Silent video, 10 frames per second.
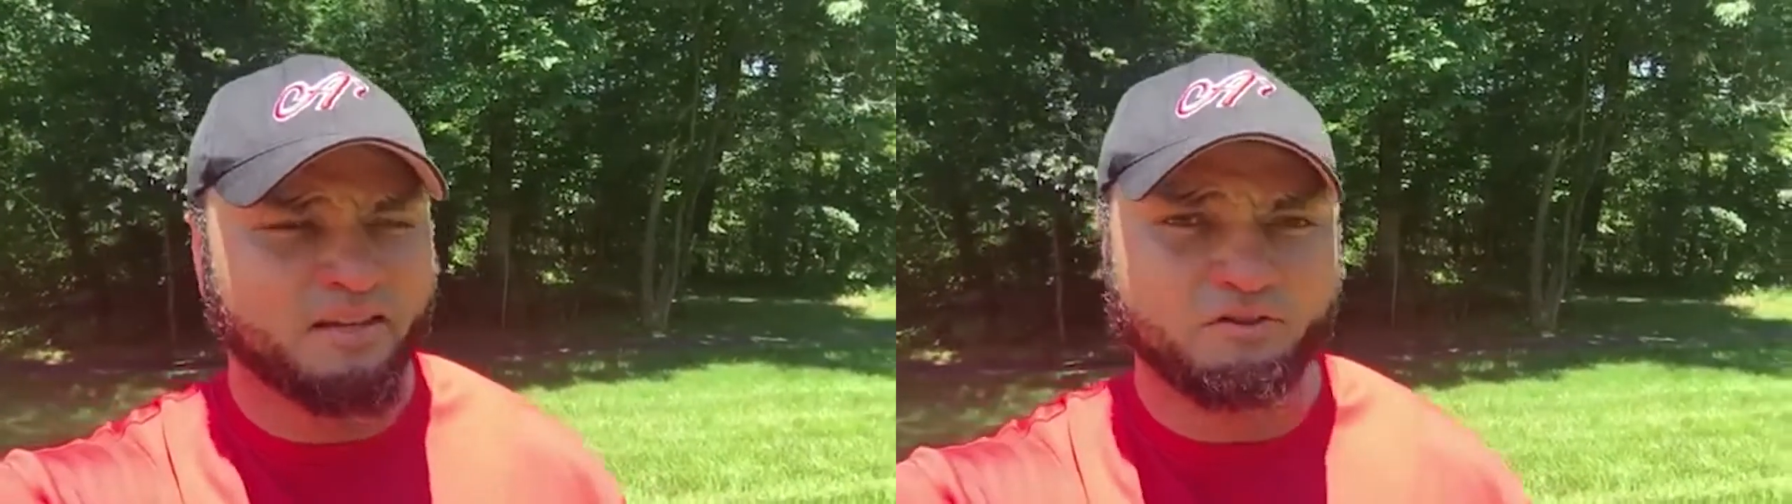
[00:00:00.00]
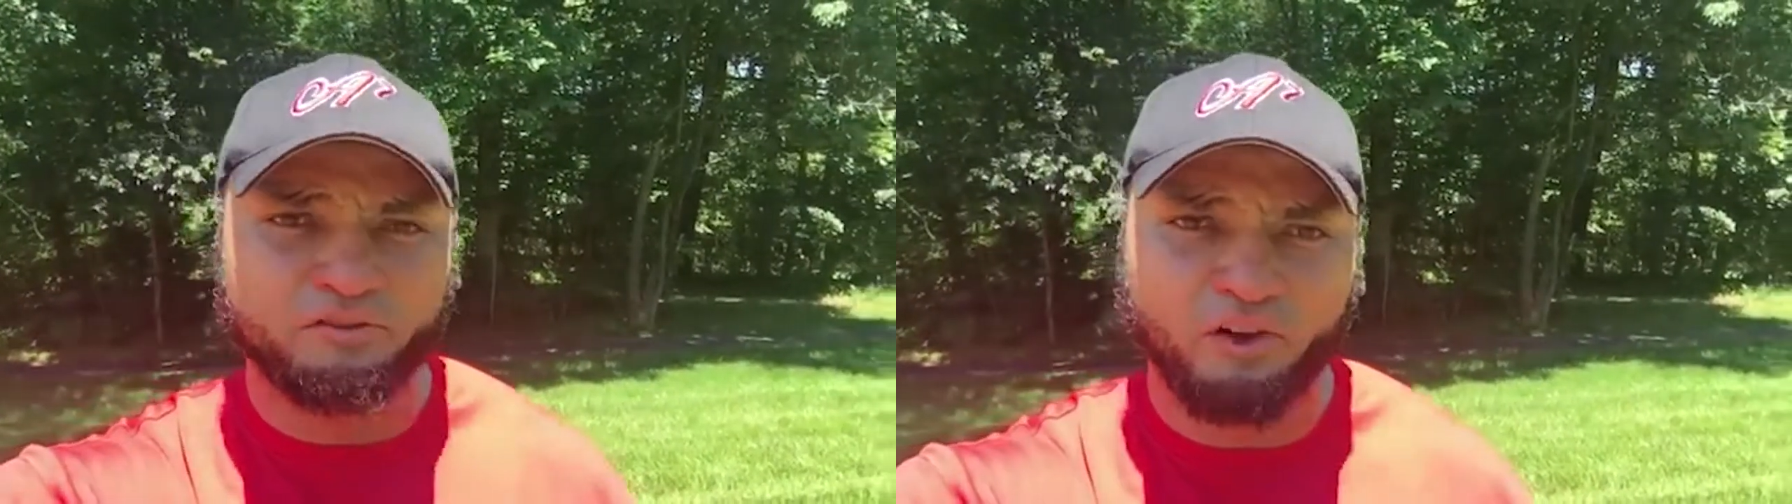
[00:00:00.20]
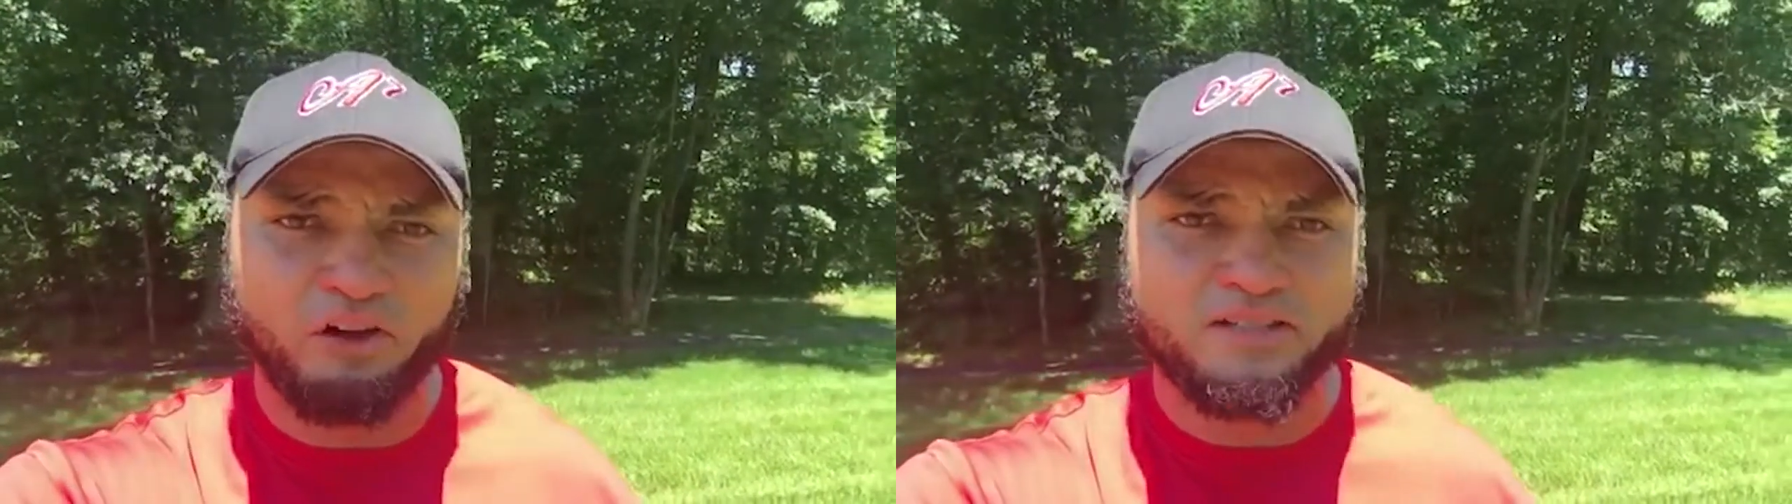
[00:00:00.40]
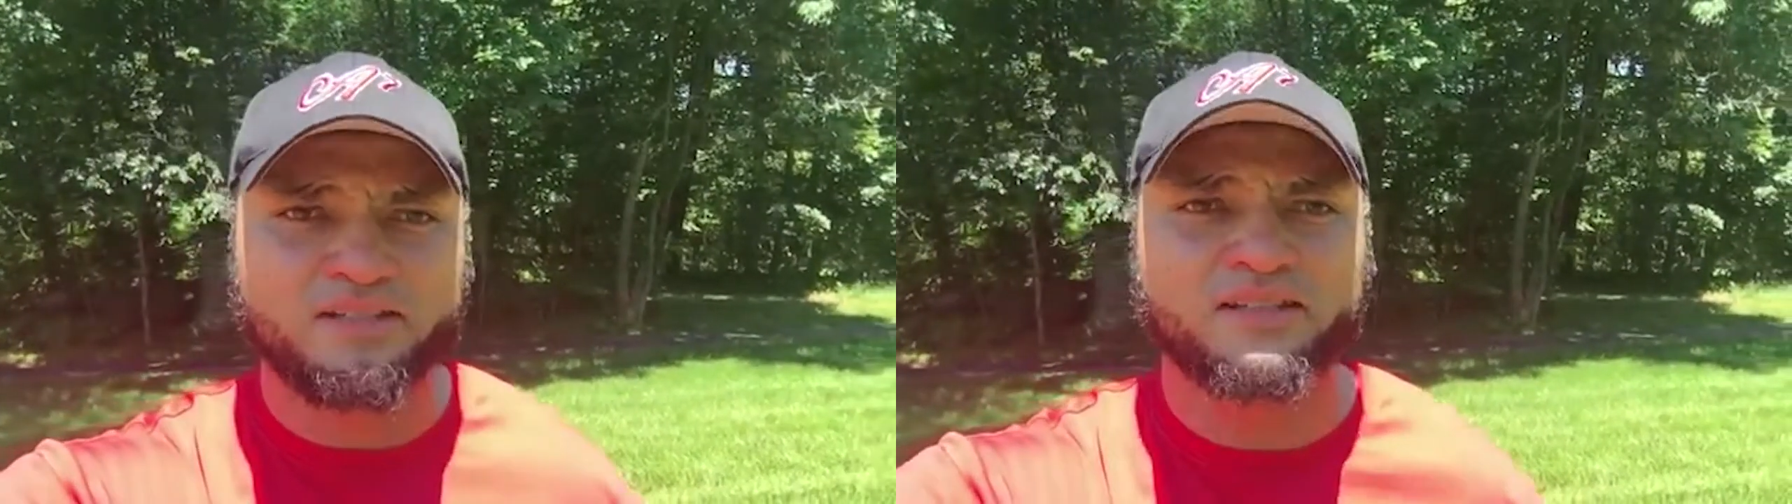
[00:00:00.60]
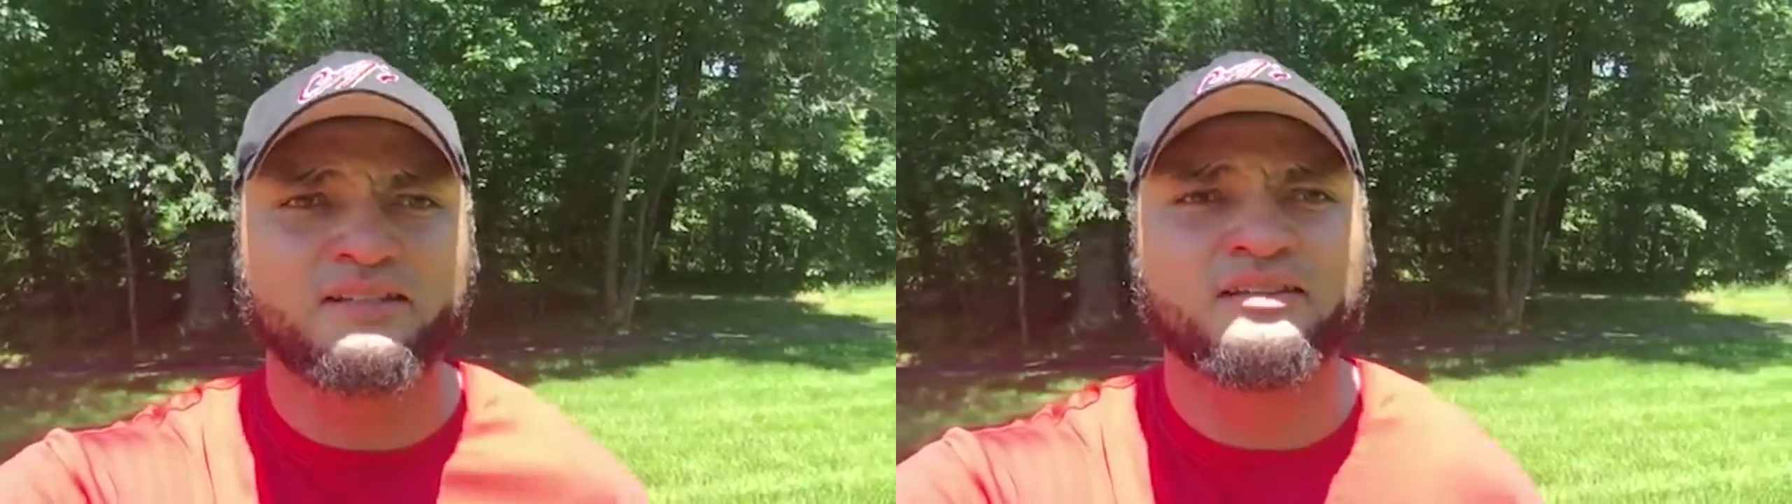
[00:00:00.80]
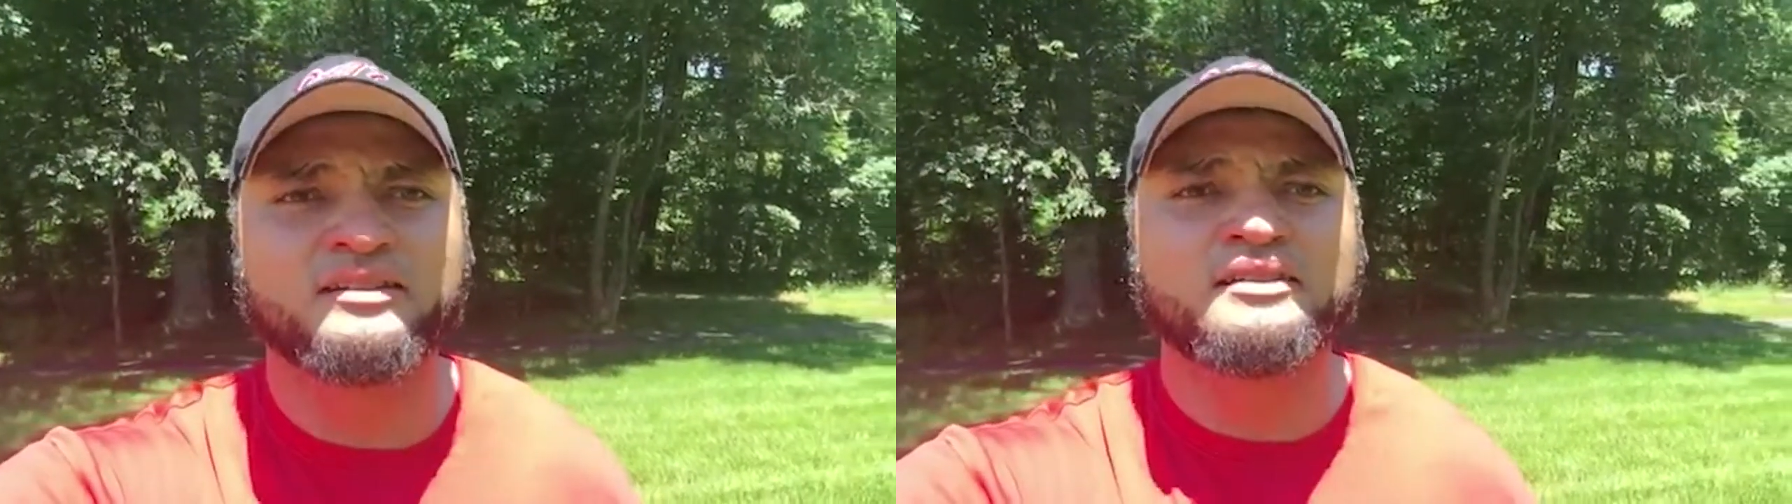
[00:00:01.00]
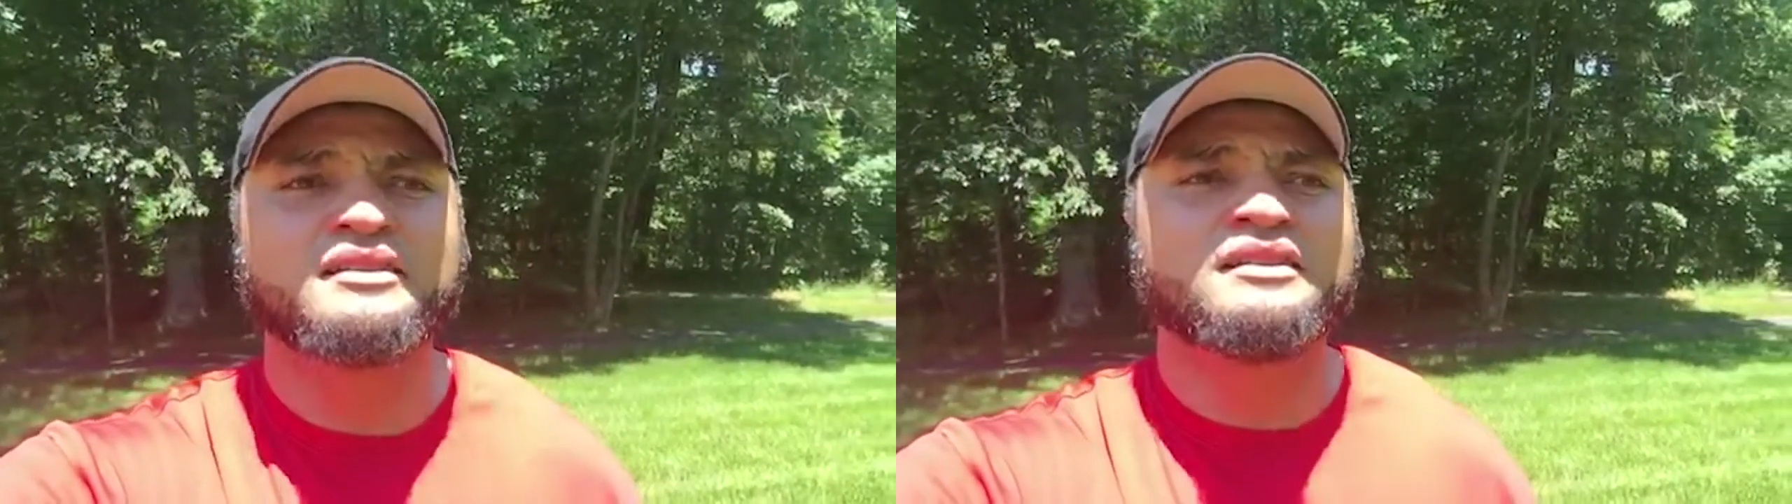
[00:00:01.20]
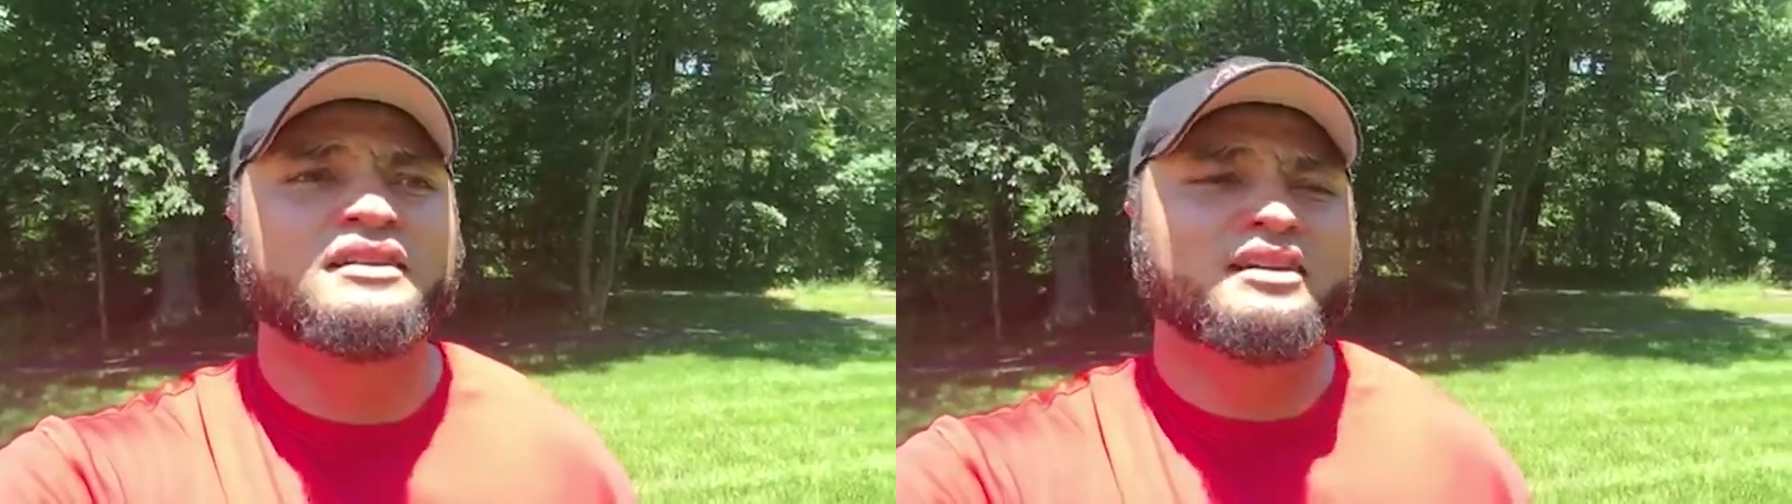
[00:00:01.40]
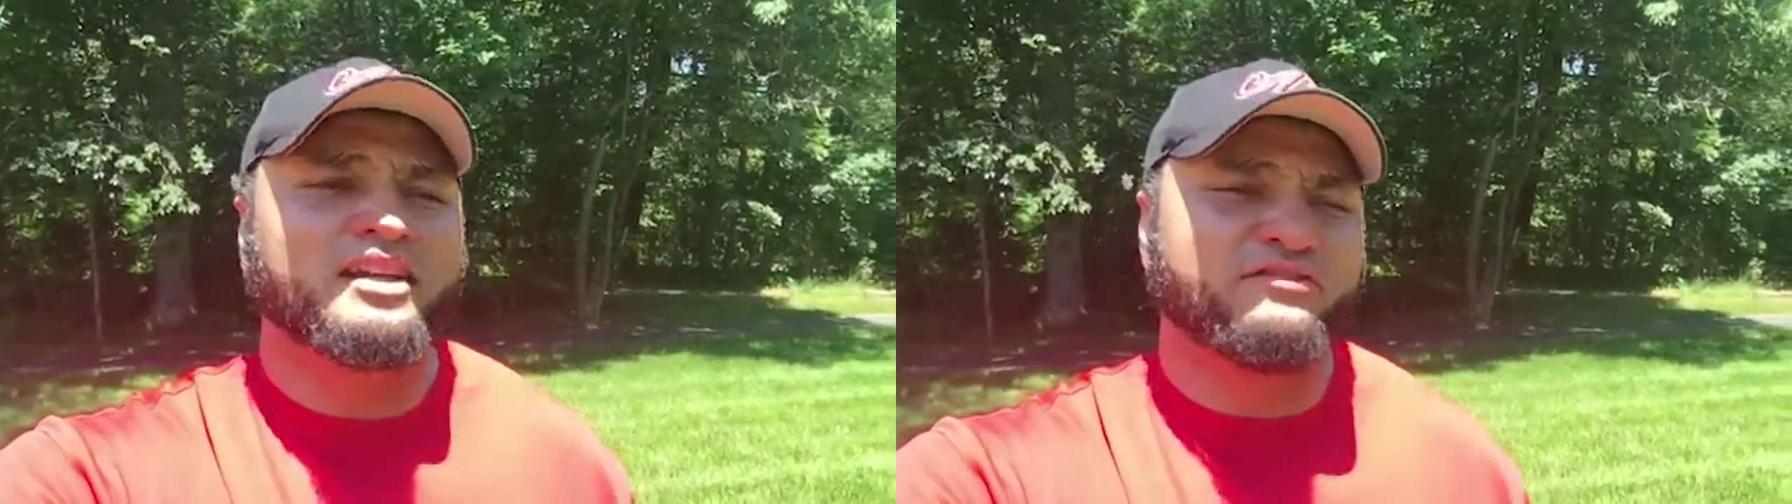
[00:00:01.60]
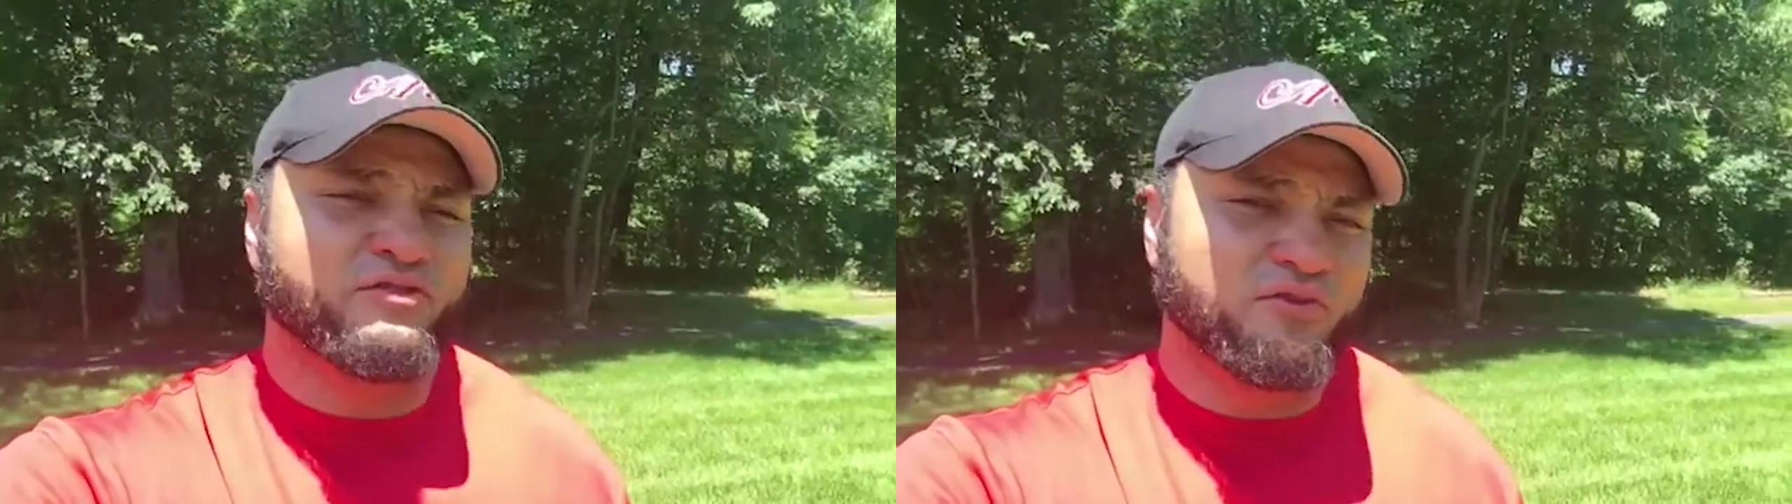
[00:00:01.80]
and you've lost,
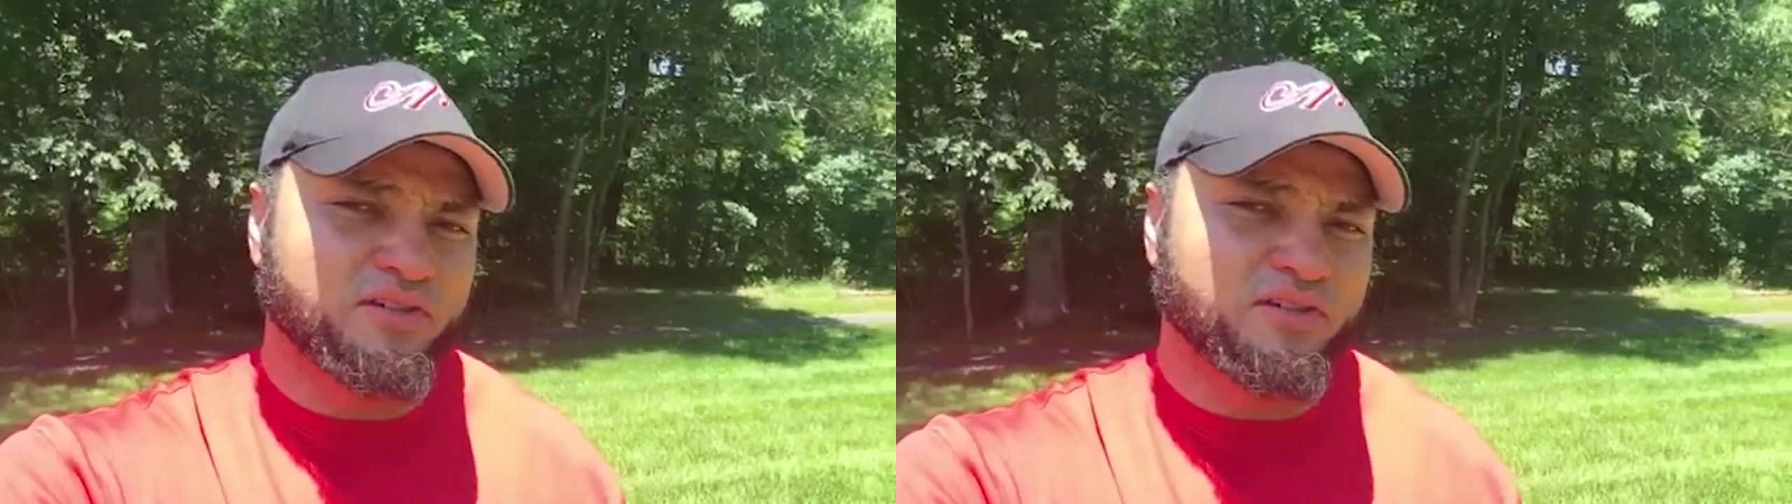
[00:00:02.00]
if you